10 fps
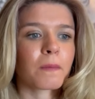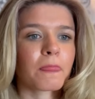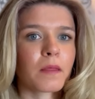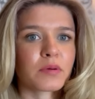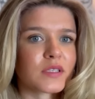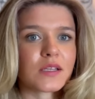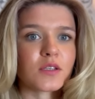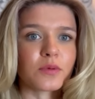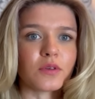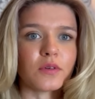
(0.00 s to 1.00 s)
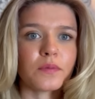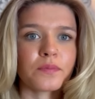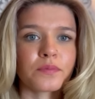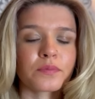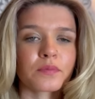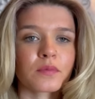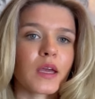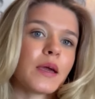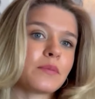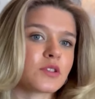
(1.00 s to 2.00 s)
presentable
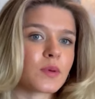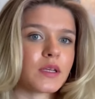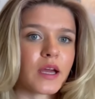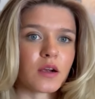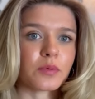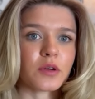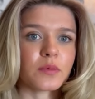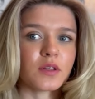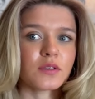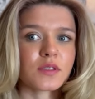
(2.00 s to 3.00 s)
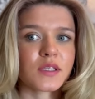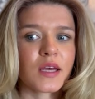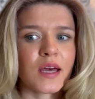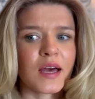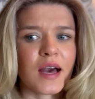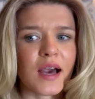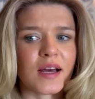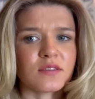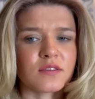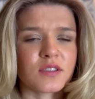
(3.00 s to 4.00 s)
in between hair appointments,
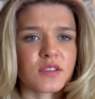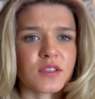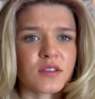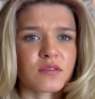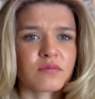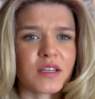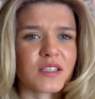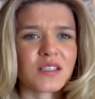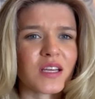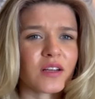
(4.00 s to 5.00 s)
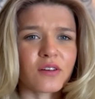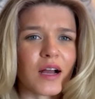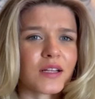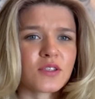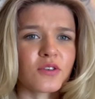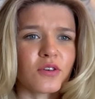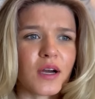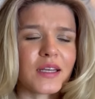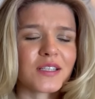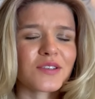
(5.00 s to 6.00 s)
and it doesn't take long at all,
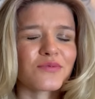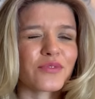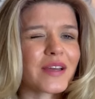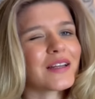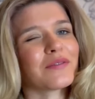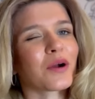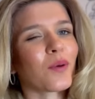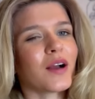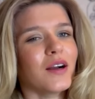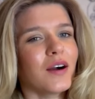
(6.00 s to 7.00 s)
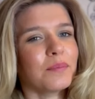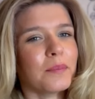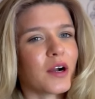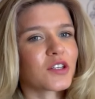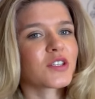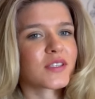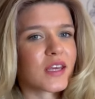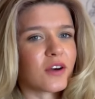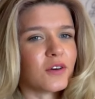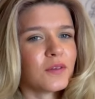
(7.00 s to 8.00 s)
and it doesn't really require much
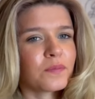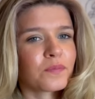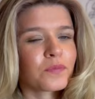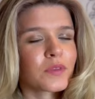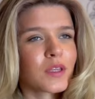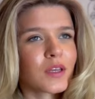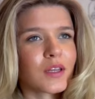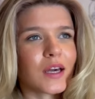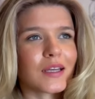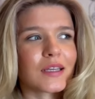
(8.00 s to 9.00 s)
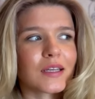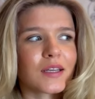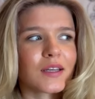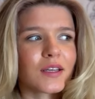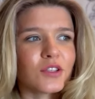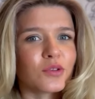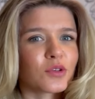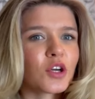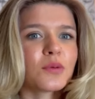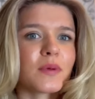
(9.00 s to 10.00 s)
skill. Like, you
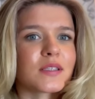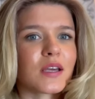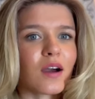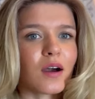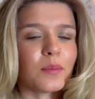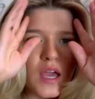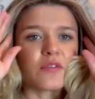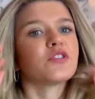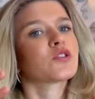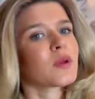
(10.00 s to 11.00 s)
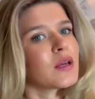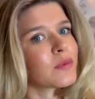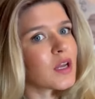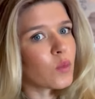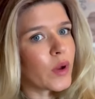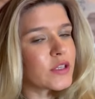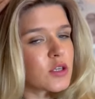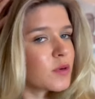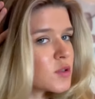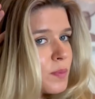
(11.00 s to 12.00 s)
could mess it up if you just went in with like way too
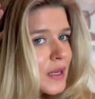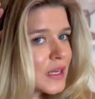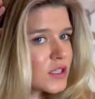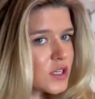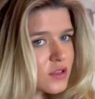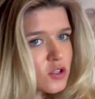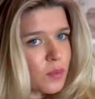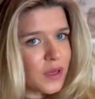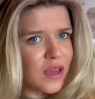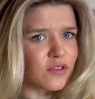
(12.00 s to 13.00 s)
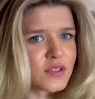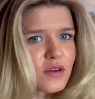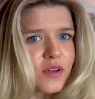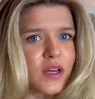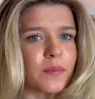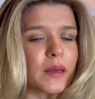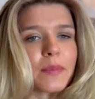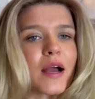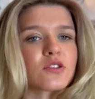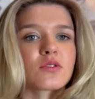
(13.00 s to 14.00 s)
much bleach at the top and gave yourself like a big
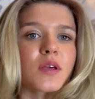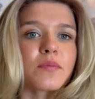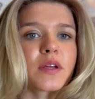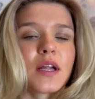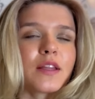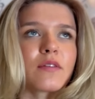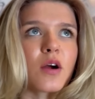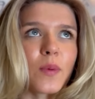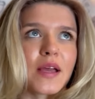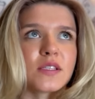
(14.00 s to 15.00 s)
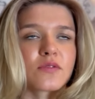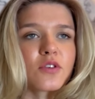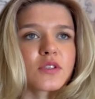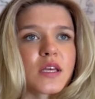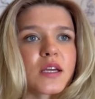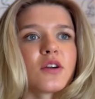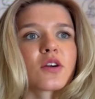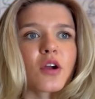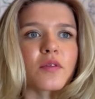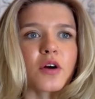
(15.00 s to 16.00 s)
patch or something. Like, there are ways of course that it could
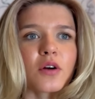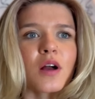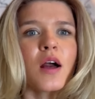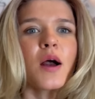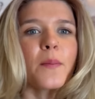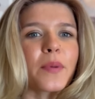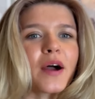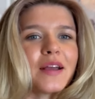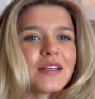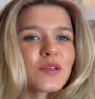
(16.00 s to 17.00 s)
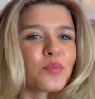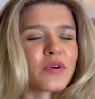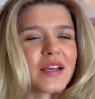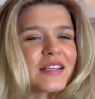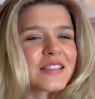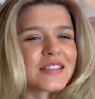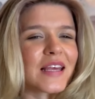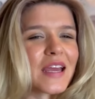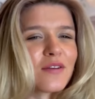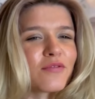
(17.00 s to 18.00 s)
go wrong, but it is a pretty
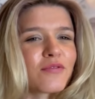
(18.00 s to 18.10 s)
safe